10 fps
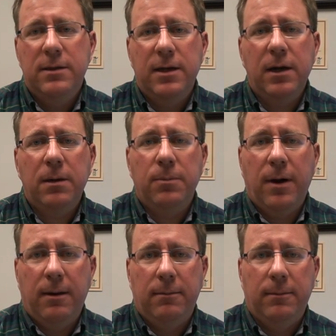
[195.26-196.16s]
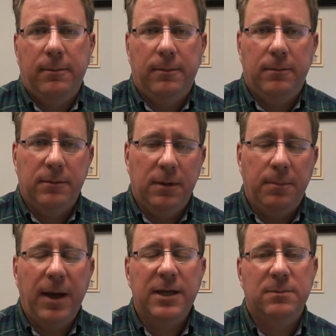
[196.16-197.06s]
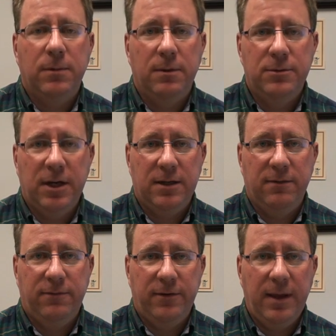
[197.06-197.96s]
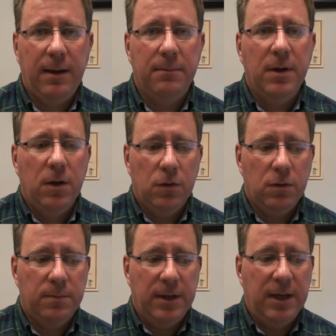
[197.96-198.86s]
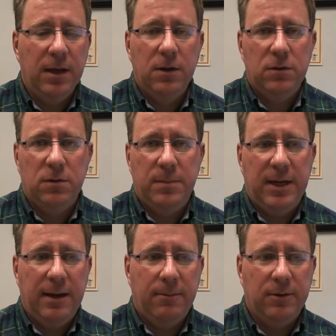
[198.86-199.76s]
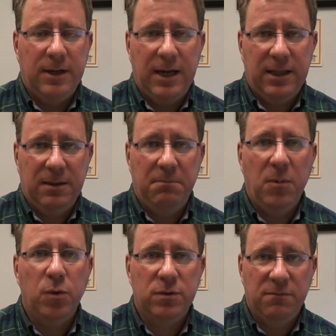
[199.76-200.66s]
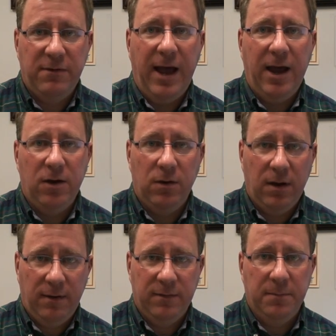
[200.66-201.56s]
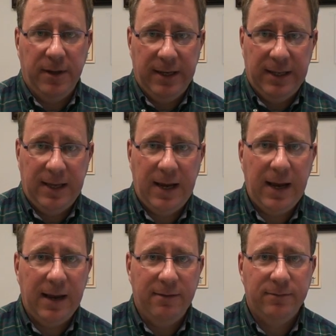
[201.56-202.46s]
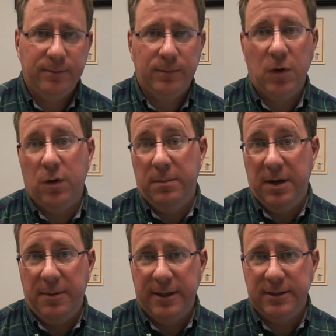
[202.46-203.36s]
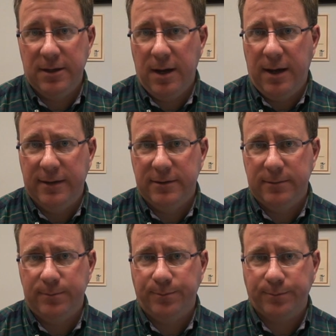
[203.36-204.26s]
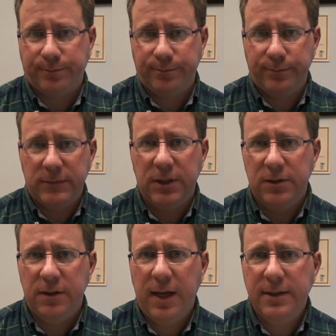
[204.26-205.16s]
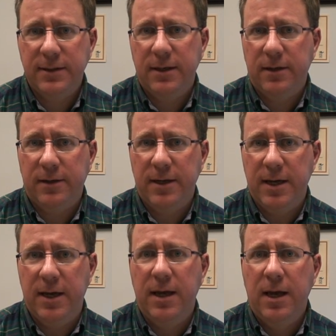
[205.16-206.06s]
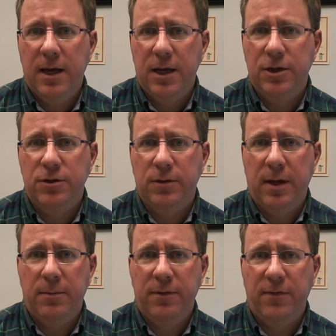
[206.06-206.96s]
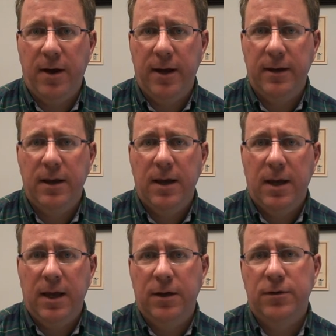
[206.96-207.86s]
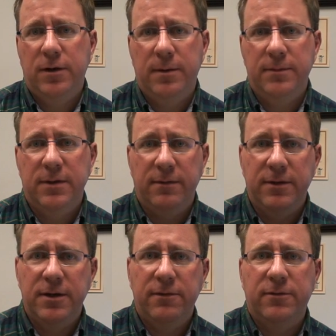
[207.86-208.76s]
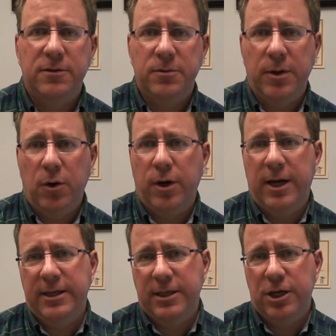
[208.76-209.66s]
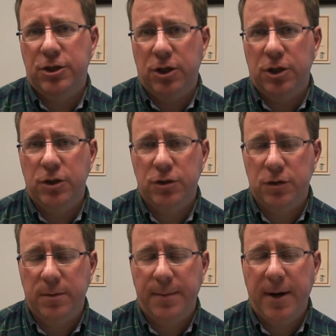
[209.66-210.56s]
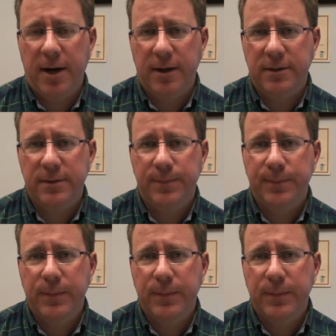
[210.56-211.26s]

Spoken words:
a possible objective for them could be to be able to get the most value of the money they have or to minimize their costs. So that's another key issue that we find in terms of the difference between organizational and consumer markets.